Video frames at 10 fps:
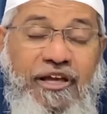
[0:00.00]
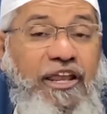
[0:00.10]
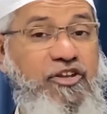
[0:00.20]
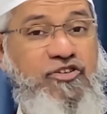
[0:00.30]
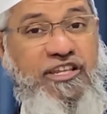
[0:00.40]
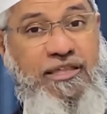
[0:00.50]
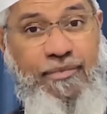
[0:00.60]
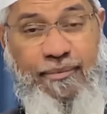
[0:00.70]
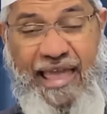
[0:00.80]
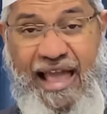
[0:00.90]
Initially, they
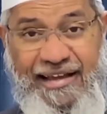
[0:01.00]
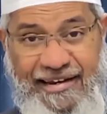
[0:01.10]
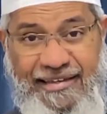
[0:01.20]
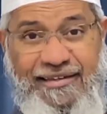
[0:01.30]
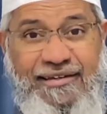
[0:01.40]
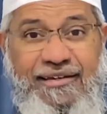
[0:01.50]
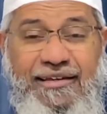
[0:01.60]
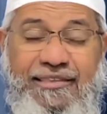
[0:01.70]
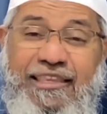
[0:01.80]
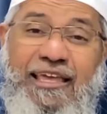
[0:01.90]
may be angry,
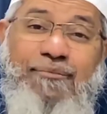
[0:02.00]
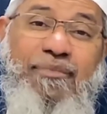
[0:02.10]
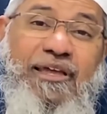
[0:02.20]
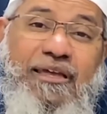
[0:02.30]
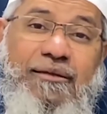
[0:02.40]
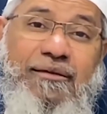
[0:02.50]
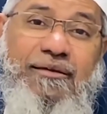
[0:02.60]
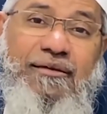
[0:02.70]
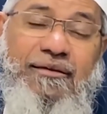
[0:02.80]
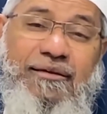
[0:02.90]
they may
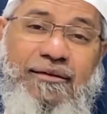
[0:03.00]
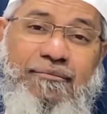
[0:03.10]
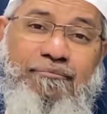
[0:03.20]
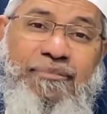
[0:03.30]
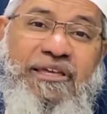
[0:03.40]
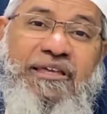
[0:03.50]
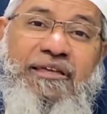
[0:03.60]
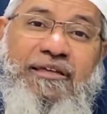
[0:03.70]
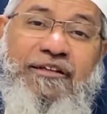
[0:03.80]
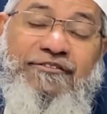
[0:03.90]

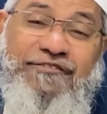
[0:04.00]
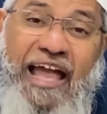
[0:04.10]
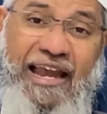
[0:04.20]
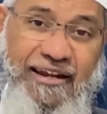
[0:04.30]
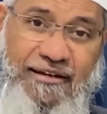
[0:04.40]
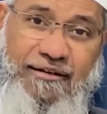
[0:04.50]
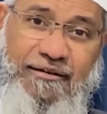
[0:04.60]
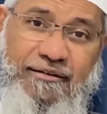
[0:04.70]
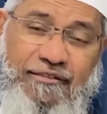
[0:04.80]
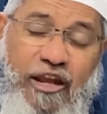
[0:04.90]
be sad
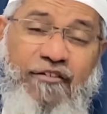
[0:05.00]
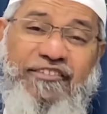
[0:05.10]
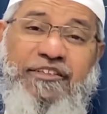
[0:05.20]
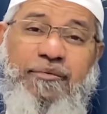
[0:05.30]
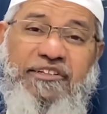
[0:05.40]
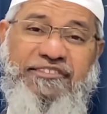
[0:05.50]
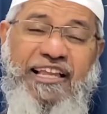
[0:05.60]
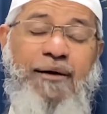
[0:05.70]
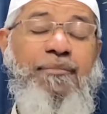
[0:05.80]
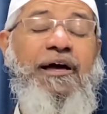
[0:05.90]
that you have accepted
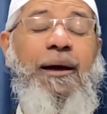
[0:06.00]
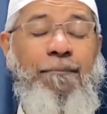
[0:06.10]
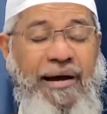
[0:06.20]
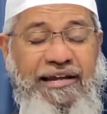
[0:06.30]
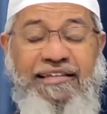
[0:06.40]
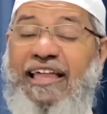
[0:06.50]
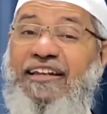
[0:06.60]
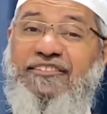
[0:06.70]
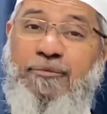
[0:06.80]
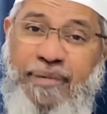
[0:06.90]
Islam, but
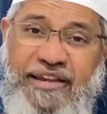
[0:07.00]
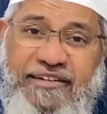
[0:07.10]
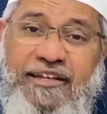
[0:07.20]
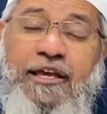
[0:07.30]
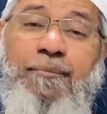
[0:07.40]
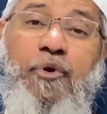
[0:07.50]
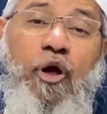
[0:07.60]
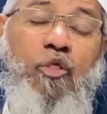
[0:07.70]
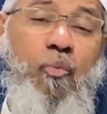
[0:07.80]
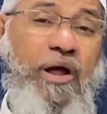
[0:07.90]
that is the best,
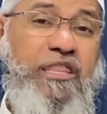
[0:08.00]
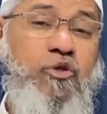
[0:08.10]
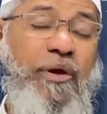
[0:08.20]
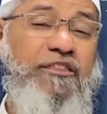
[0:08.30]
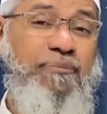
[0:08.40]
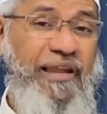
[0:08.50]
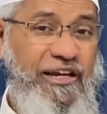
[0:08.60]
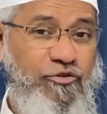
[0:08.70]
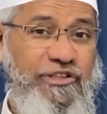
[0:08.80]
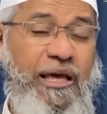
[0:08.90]
because once you
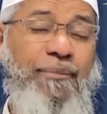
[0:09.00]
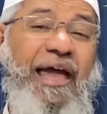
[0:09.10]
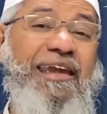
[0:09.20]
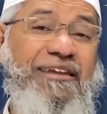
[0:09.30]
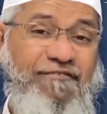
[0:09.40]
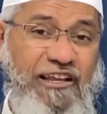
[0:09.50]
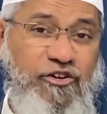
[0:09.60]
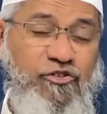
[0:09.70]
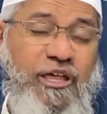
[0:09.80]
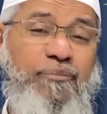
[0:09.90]
explain to them and reveal
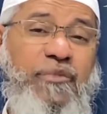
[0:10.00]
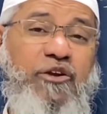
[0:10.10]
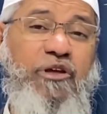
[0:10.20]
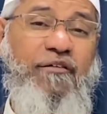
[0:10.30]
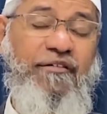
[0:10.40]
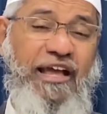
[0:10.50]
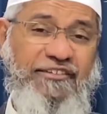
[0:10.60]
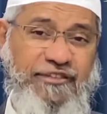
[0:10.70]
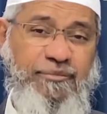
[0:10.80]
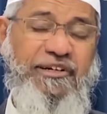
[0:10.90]
to them that you have
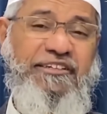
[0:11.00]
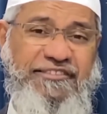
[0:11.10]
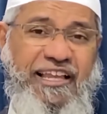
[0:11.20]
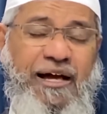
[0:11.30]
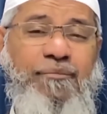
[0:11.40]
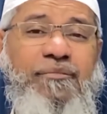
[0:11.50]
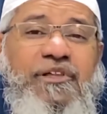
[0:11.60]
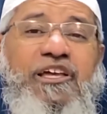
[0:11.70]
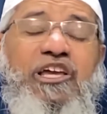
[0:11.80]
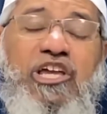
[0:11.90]
accepted Islam,
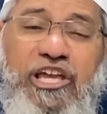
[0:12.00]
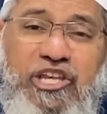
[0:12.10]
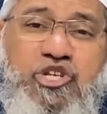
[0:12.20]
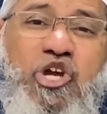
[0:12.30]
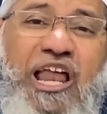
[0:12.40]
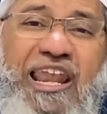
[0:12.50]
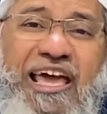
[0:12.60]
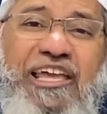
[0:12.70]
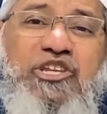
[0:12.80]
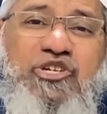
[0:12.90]

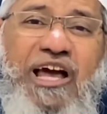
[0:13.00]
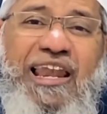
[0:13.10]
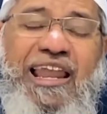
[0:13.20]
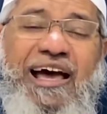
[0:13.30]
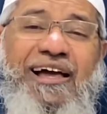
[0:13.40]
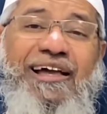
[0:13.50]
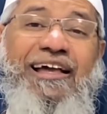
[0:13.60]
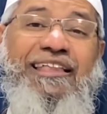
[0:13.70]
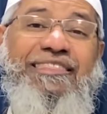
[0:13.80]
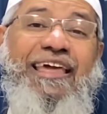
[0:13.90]
inshallah, inshallah,
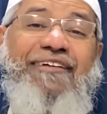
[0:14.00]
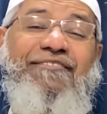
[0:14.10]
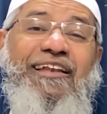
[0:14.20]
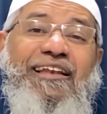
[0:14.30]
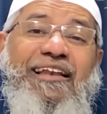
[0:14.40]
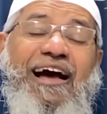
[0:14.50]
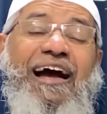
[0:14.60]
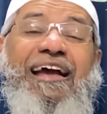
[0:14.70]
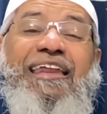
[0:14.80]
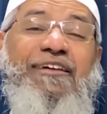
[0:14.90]
they will
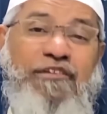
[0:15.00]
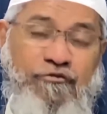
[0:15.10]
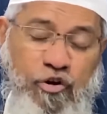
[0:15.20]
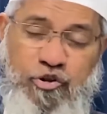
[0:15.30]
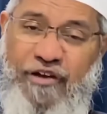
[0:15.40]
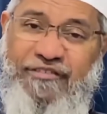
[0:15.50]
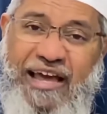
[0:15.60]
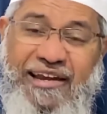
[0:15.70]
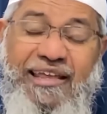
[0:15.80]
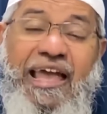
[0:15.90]
agree with what you have
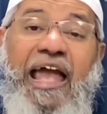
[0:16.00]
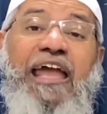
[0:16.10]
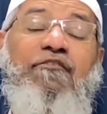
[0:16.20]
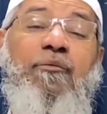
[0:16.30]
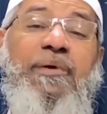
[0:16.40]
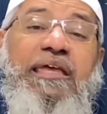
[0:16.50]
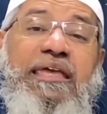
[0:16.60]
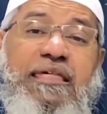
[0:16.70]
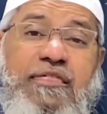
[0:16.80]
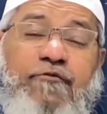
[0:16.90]
done. It will be
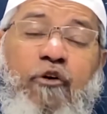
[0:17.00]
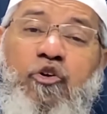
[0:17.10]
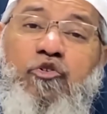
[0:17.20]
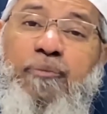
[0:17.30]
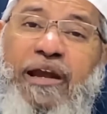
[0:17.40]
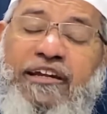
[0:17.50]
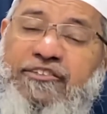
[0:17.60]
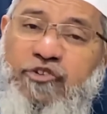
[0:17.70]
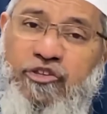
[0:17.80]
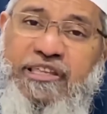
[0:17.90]
easier for you to
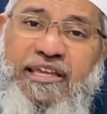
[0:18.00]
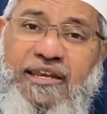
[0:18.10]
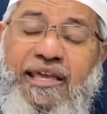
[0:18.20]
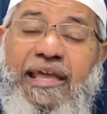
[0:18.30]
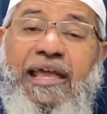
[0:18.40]
practice your deen.